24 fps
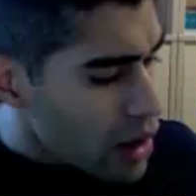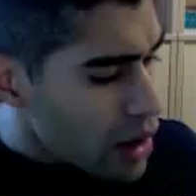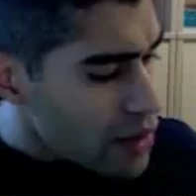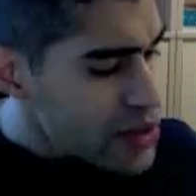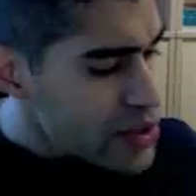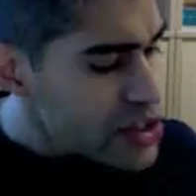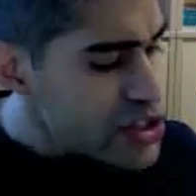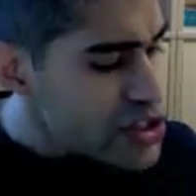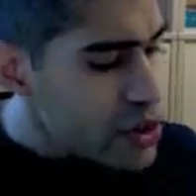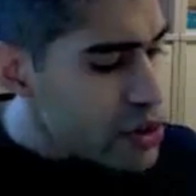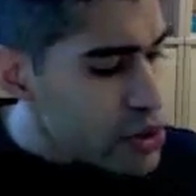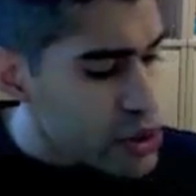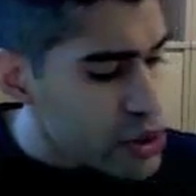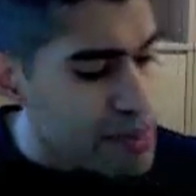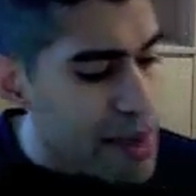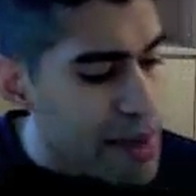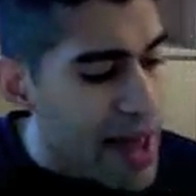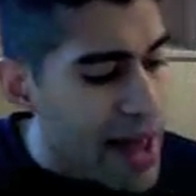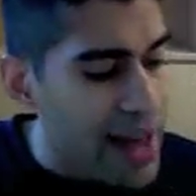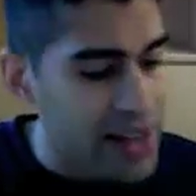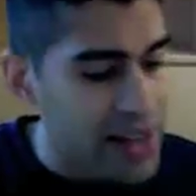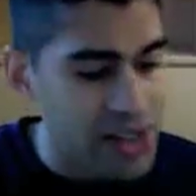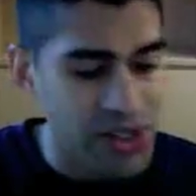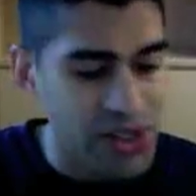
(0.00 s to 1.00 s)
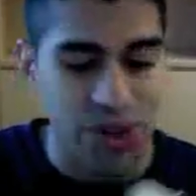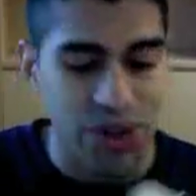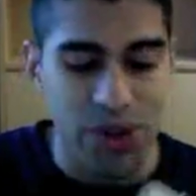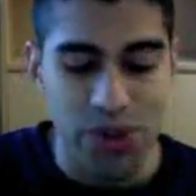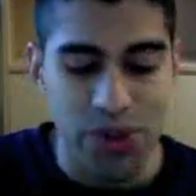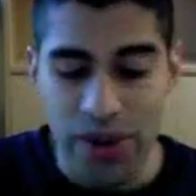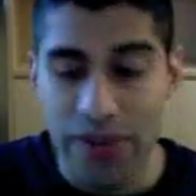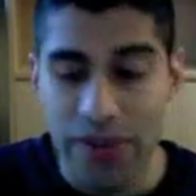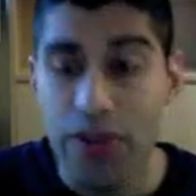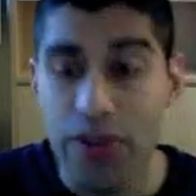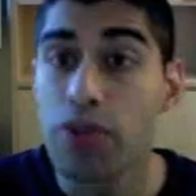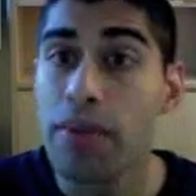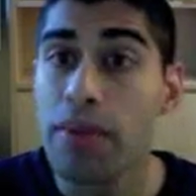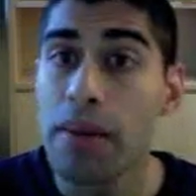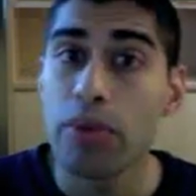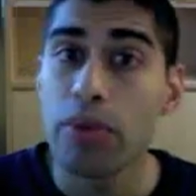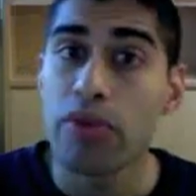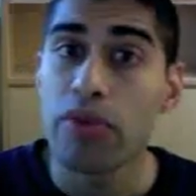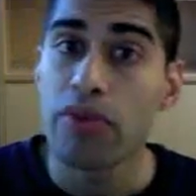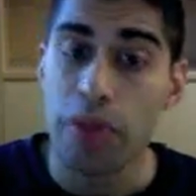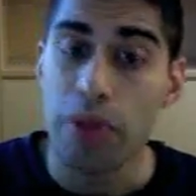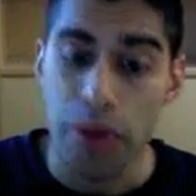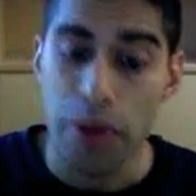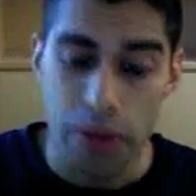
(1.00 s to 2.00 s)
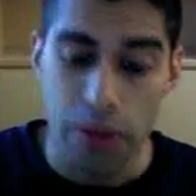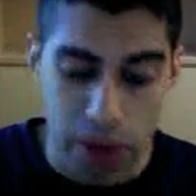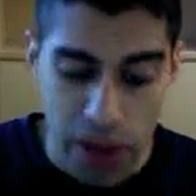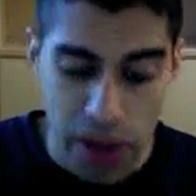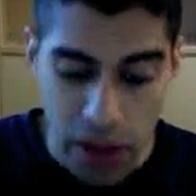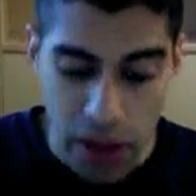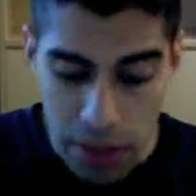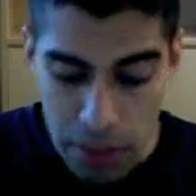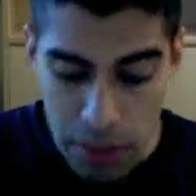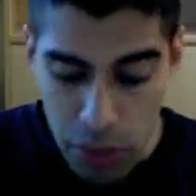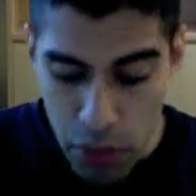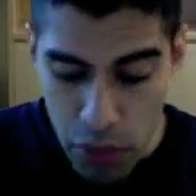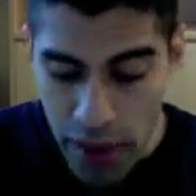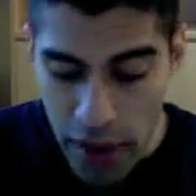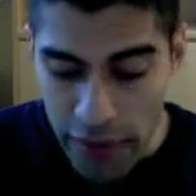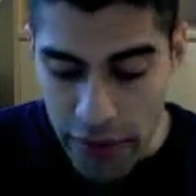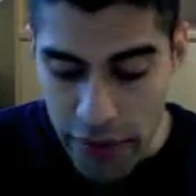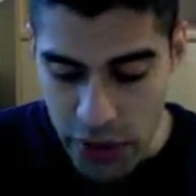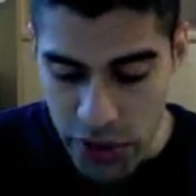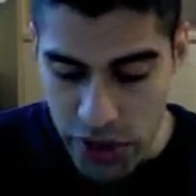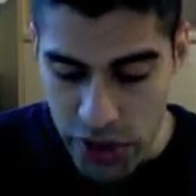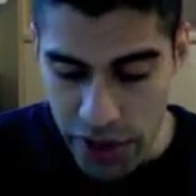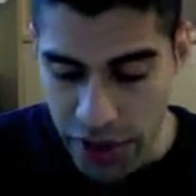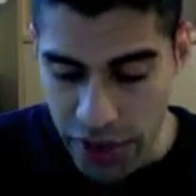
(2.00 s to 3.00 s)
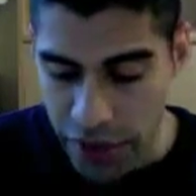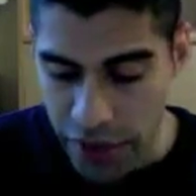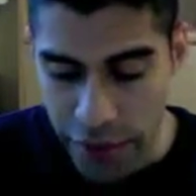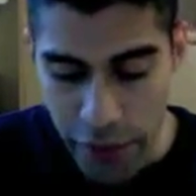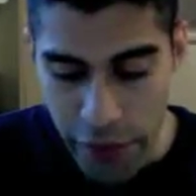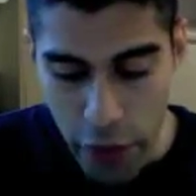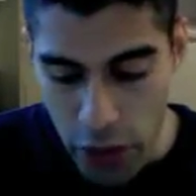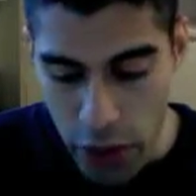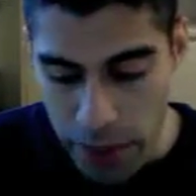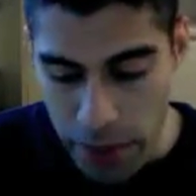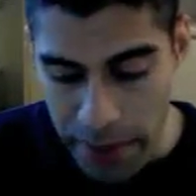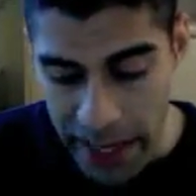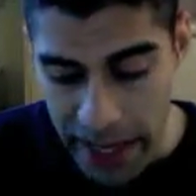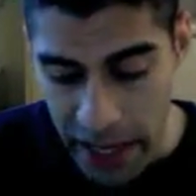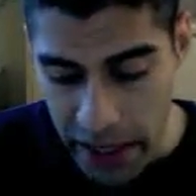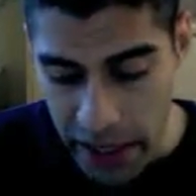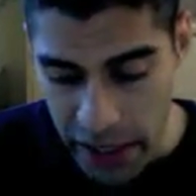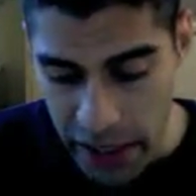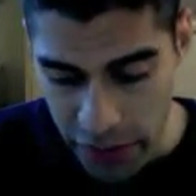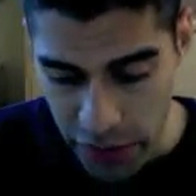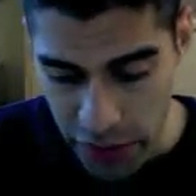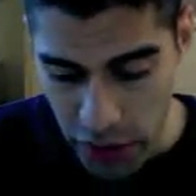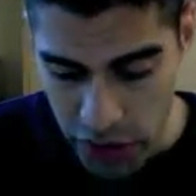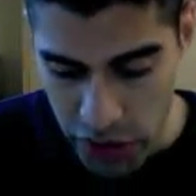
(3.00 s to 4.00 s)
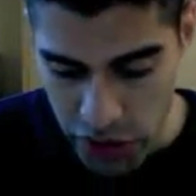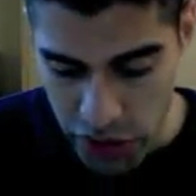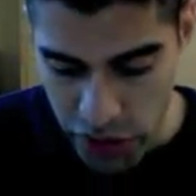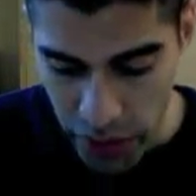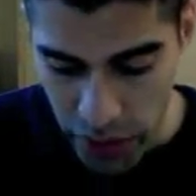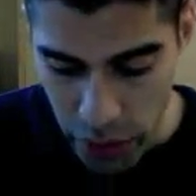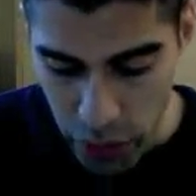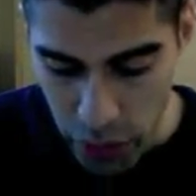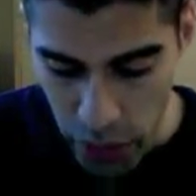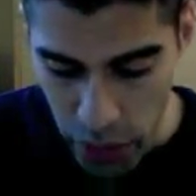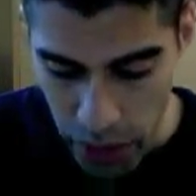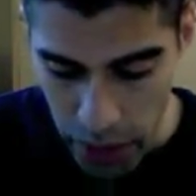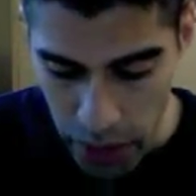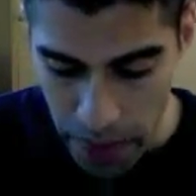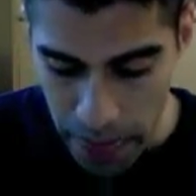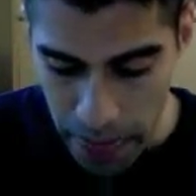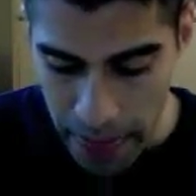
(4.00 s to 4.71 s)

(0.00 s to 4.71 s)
This goes back to, if you remember from the preface at the very beginning of Kant's groundwork.